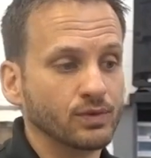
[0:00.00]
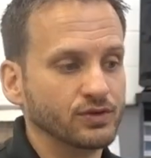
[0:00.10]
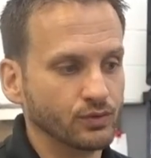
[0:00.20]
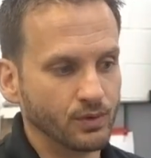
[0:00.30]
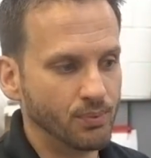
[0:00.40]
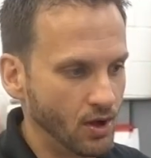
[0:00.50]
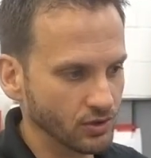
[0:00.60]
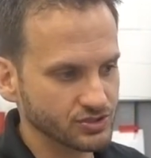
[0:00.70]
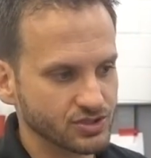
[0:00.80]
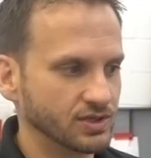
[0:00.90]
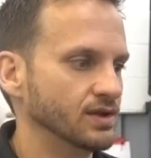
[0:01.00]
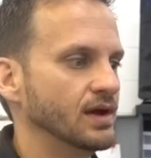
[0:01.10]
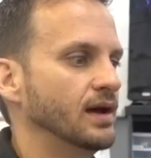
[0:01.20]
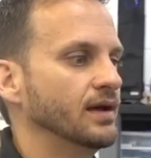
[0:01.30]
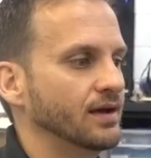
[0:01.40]
we do a polish and
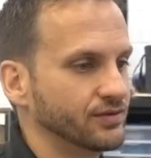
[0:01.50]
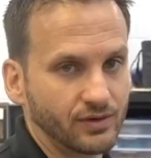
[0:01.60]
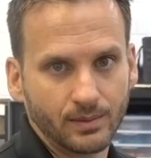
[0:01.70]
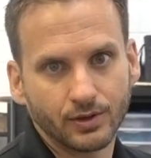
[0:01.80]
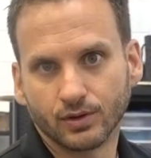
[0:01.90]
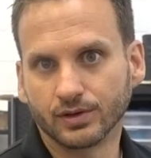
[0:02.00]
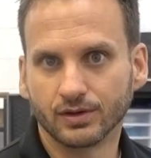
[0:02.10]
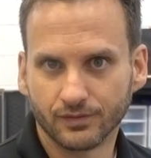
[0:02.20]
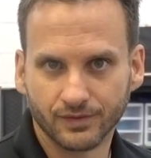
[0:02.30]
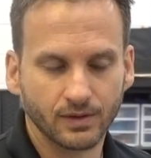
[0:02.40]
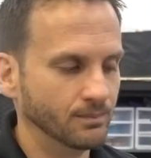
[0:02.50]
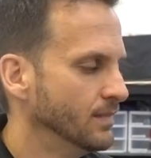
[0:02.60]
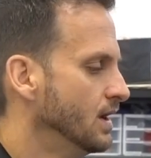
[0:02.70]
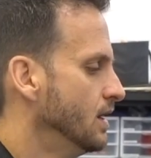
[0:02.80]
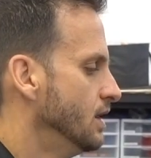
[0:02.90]
a ceramic coating or film.
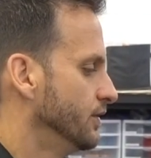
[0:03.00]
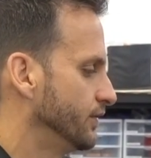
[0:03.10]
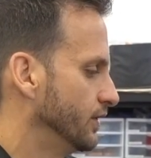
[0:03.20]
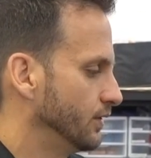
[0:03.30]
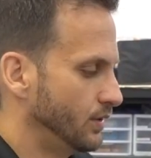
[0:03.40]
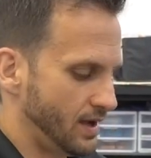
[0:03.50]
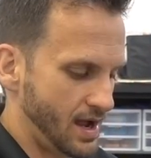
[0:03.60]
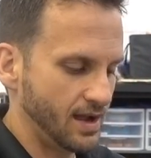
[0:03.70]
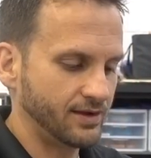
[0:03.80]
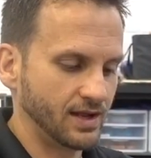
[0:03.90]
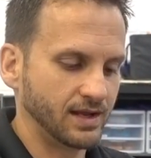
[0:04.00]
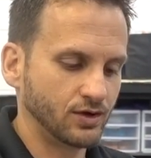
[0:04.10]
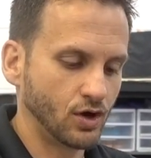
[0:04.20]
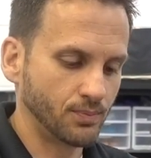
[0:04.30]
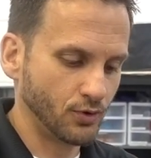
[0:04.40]
So I got a
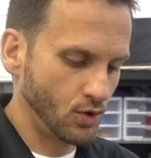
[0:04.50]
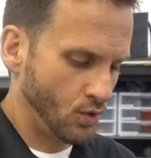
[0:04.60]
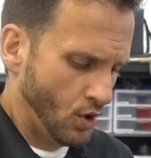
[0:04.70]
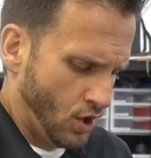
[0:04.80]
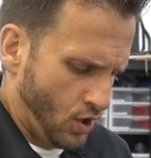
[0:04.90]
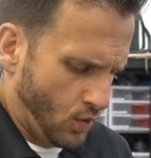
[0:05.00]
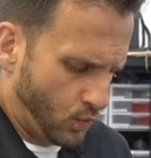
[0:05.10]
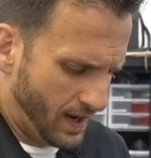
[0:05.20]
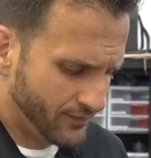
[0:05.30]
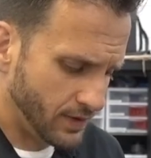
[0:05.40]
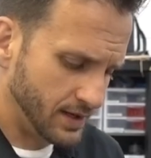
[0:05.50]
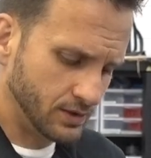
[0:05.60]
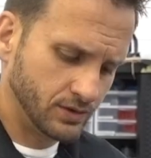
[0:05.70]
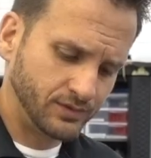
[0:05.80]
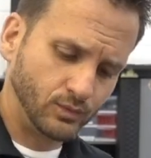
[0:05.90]
Pro
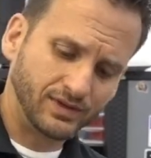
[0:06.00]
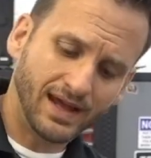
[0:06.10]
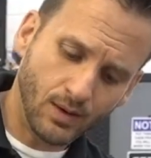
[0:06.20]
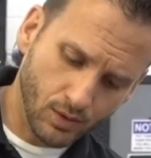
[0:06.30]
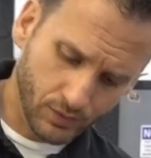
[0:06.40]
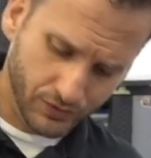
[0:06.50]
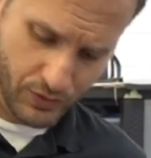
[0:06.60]
Waverider Towel.